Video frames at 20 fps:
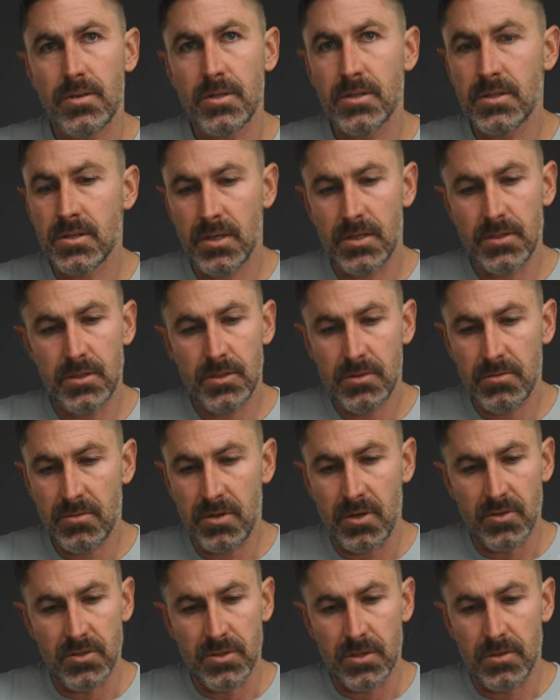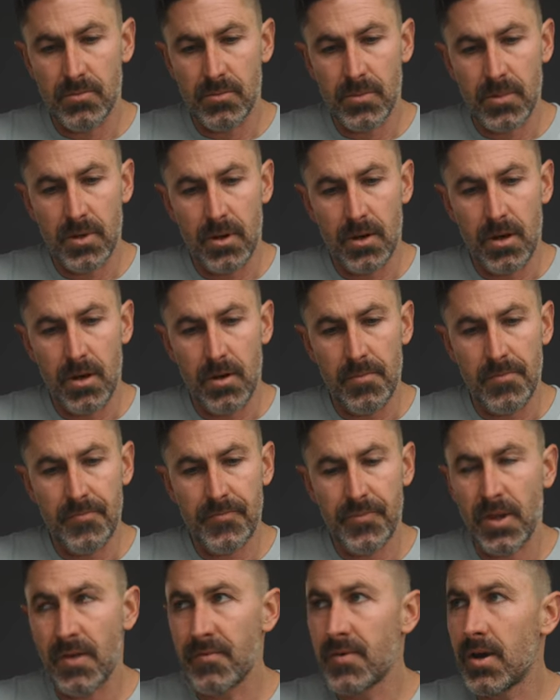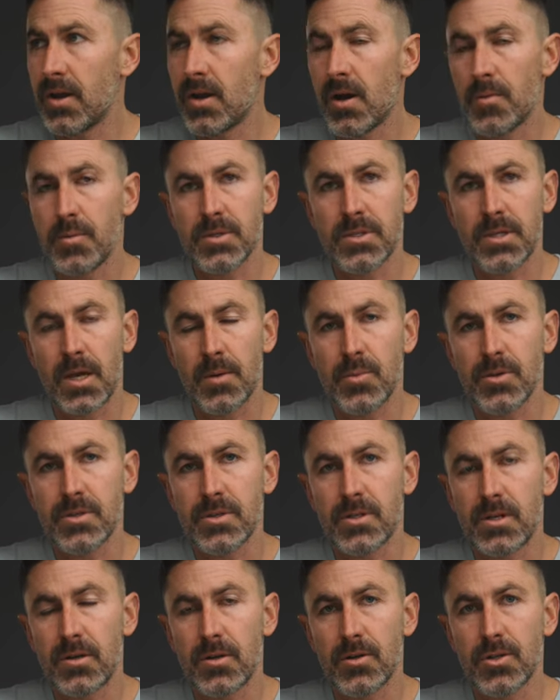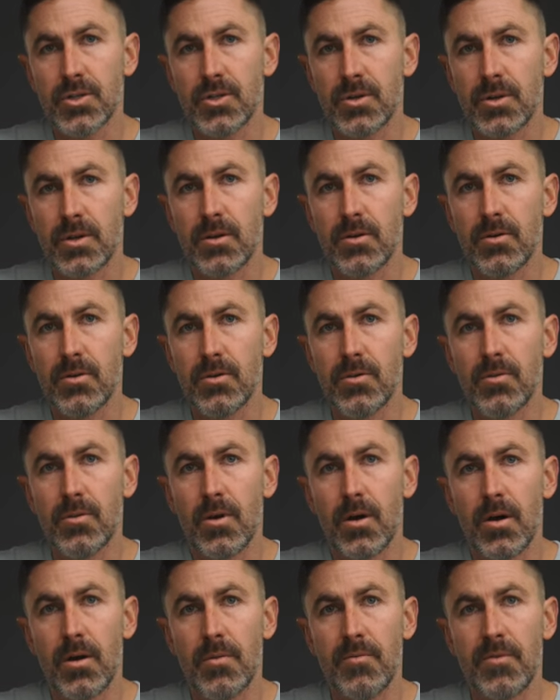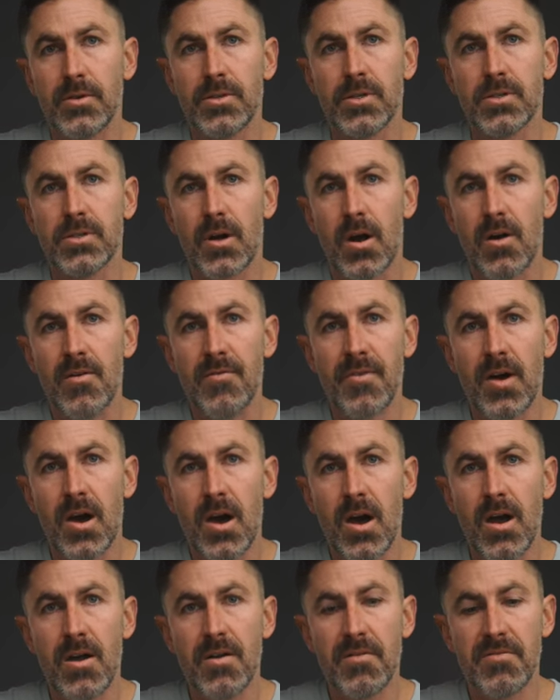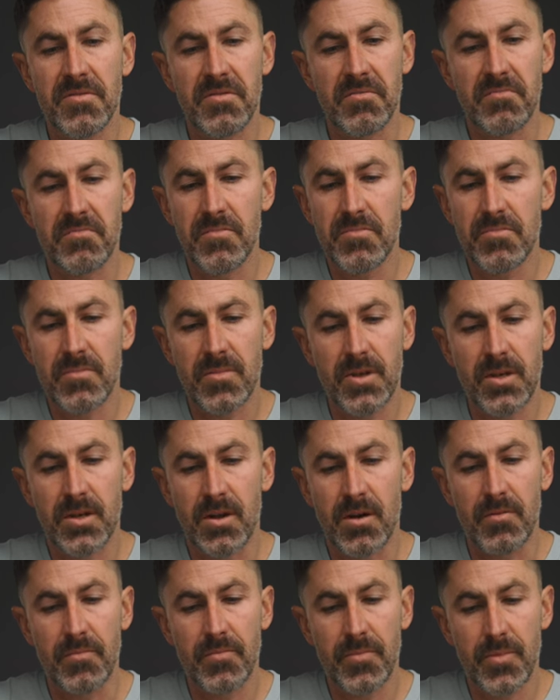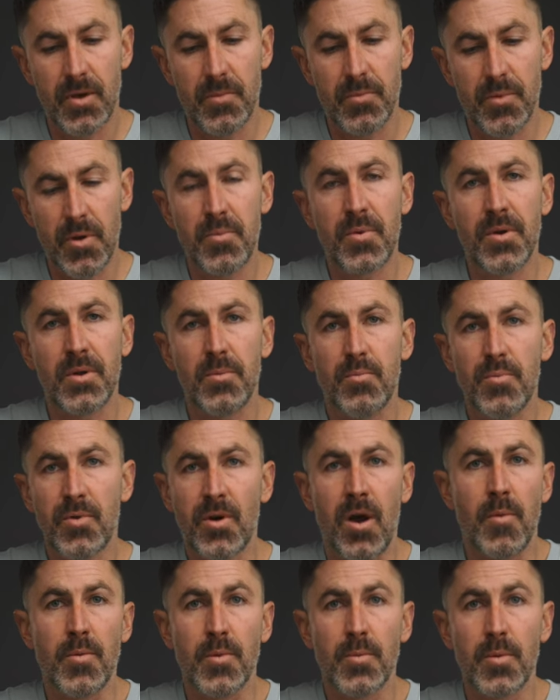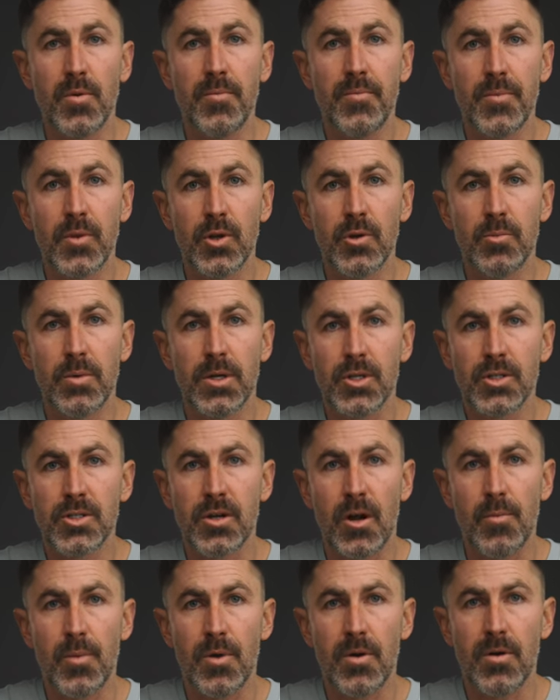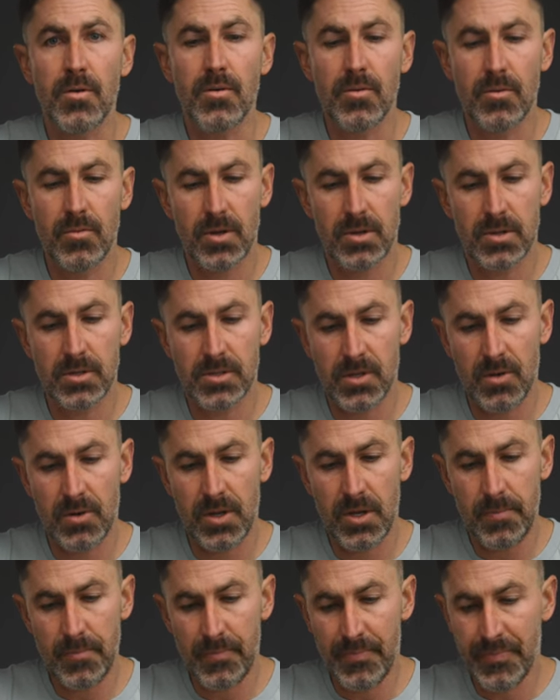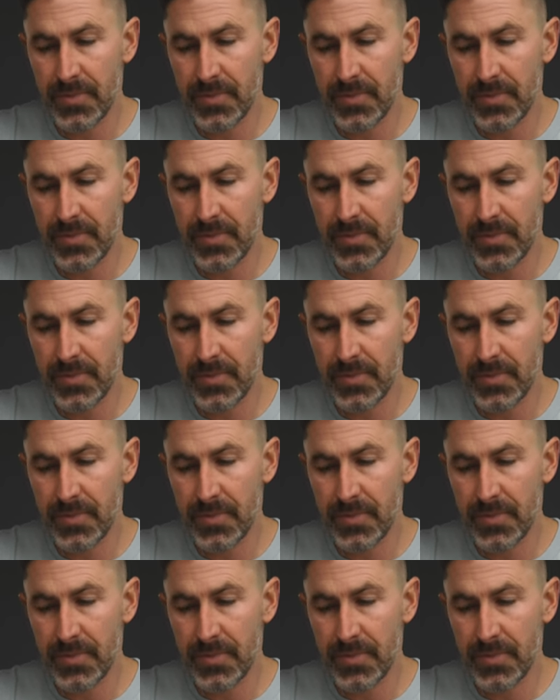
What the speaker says: This thing just kills it. I've got a couple samples in here I'll show you versus the R5, and they're pretty comparable. A little bit sharper with the Sony.